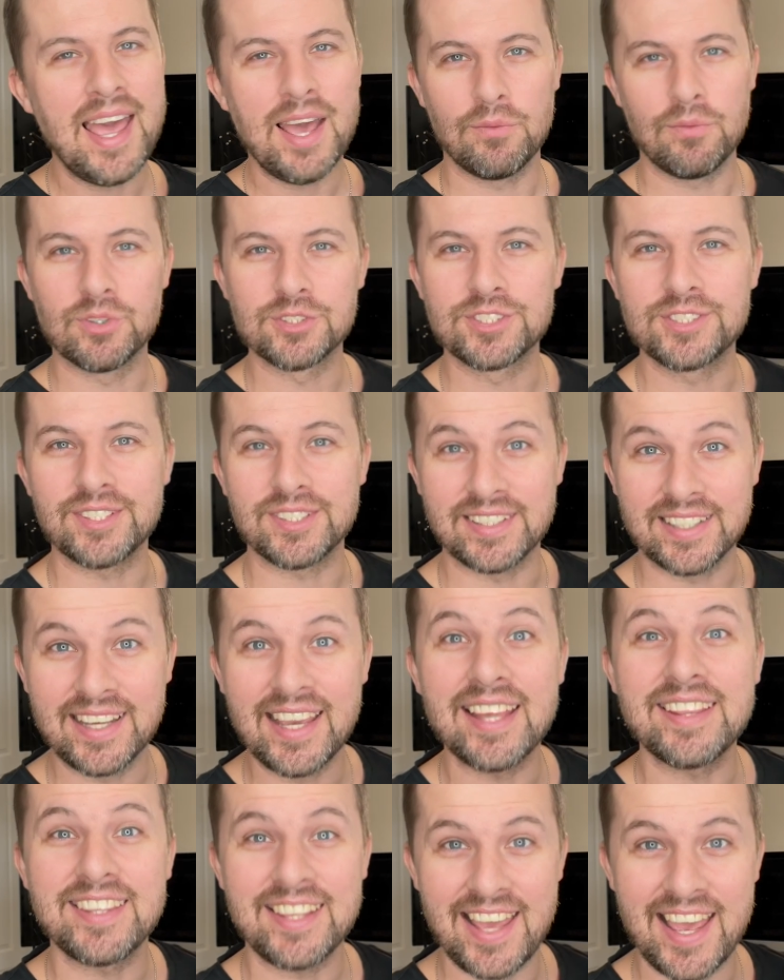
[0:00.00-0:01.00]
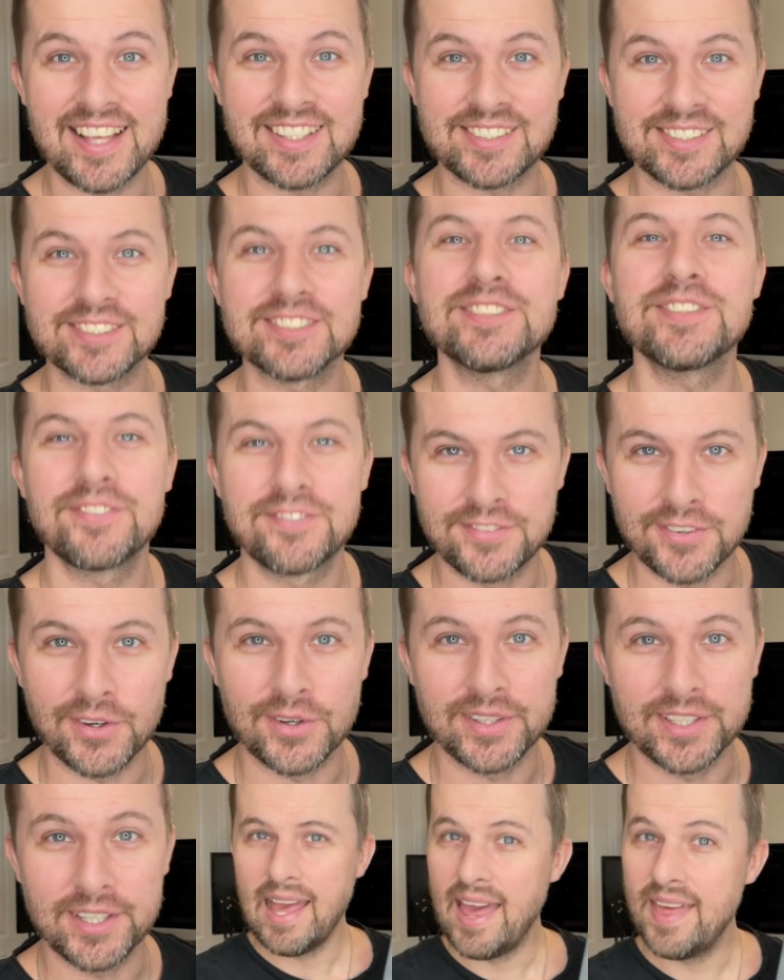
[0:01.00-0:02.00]
and we'll certainly get the answers for
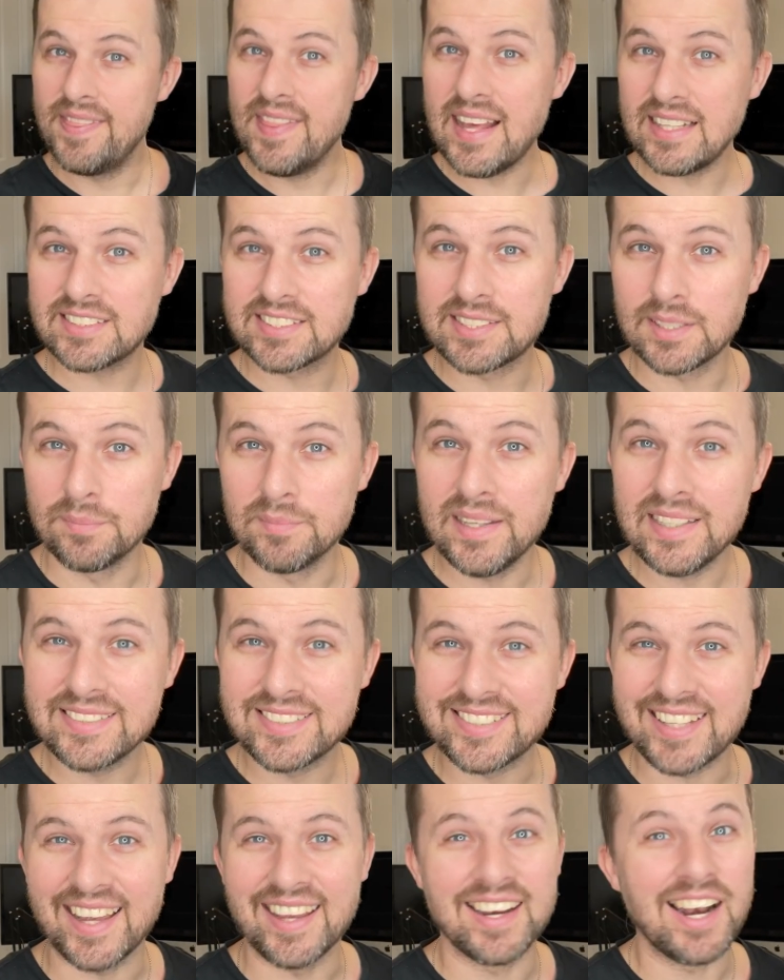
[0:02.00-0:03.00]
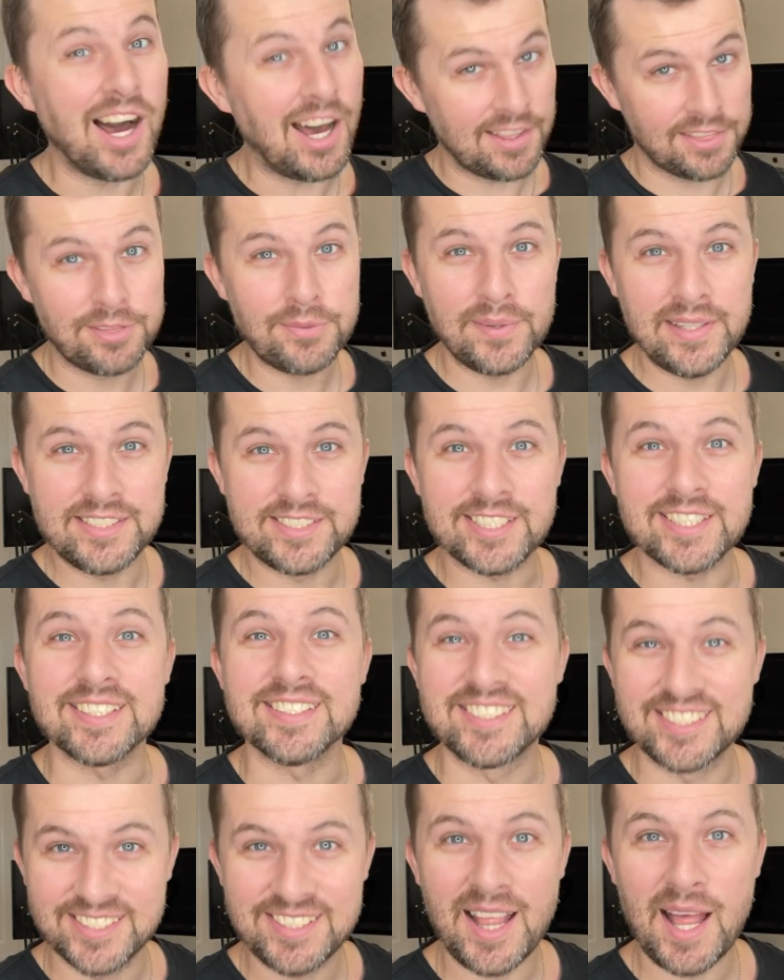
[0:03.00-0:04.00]
you. And that's some insight on 3G
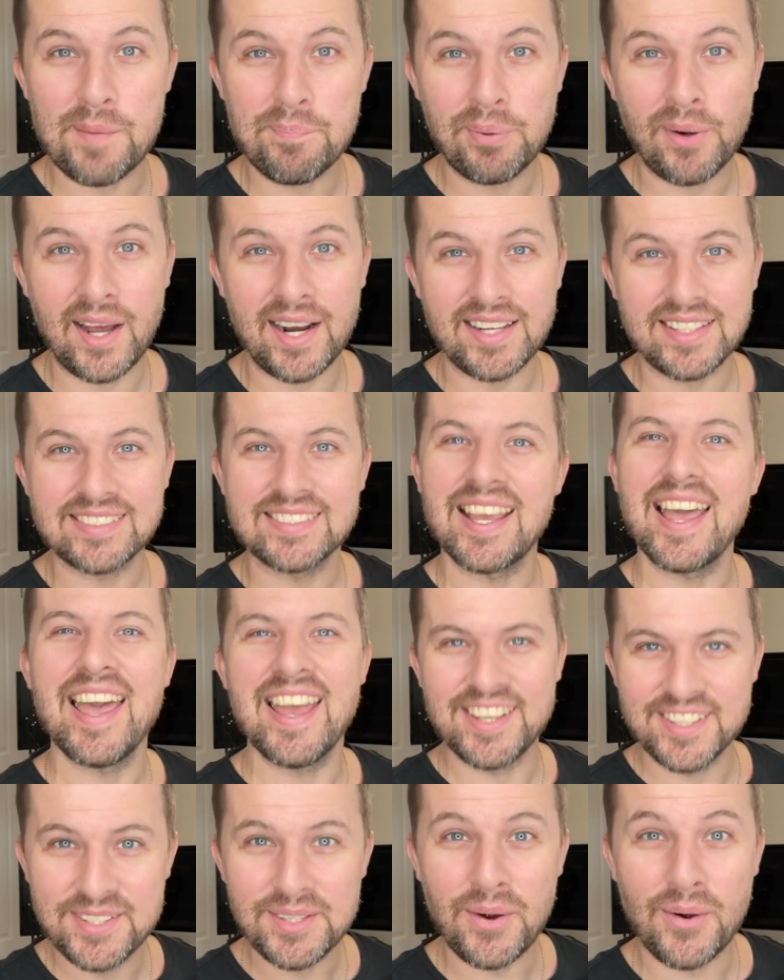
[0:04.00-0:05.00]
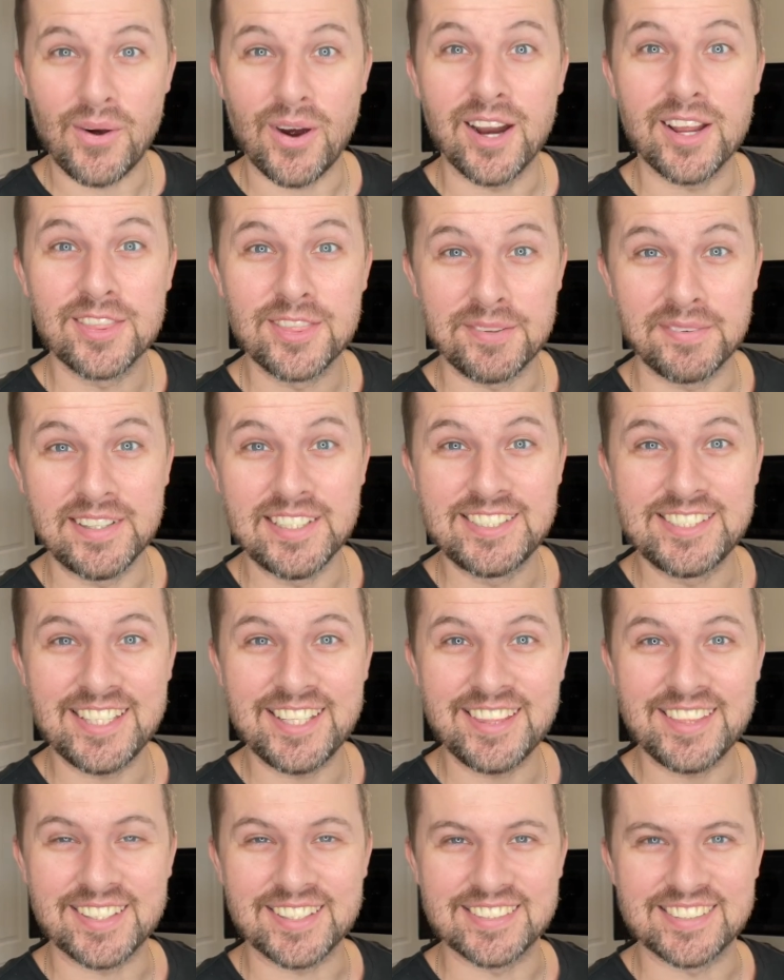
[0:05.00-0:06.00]
slot products and your
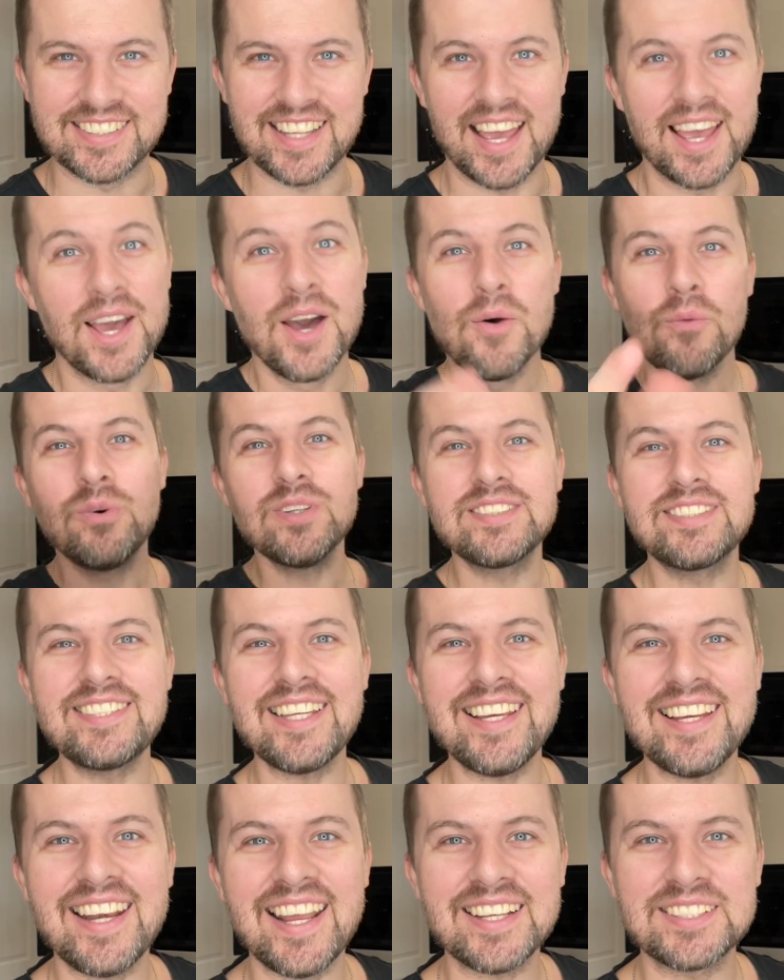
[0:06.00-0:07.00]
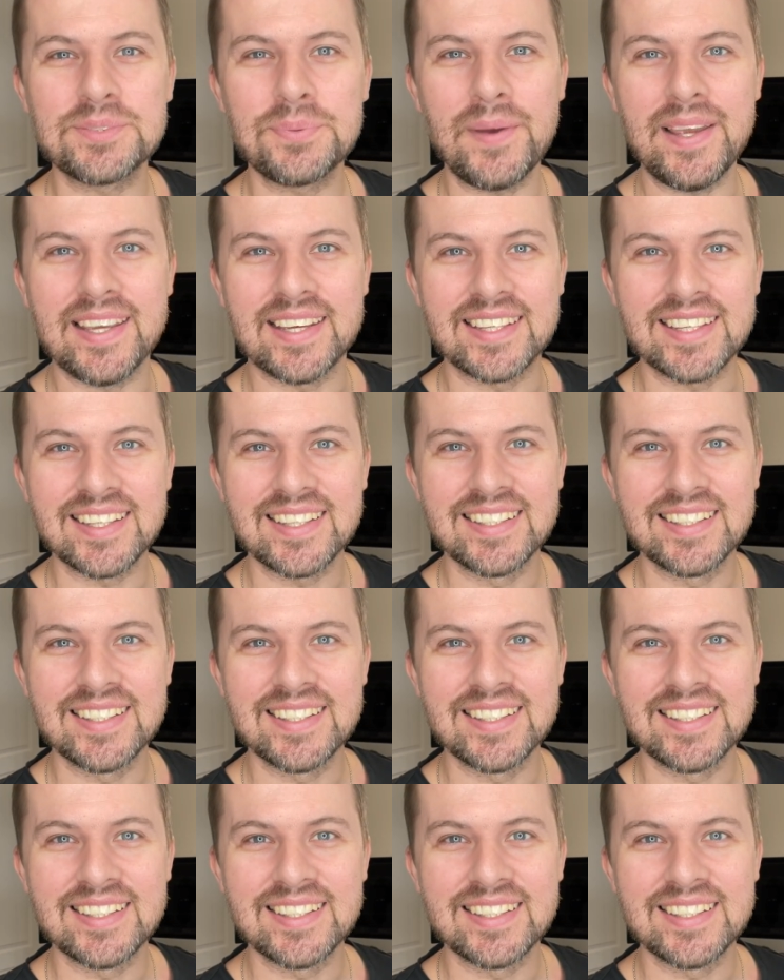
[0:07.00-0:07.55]
3G Thursday. We'll see you next week.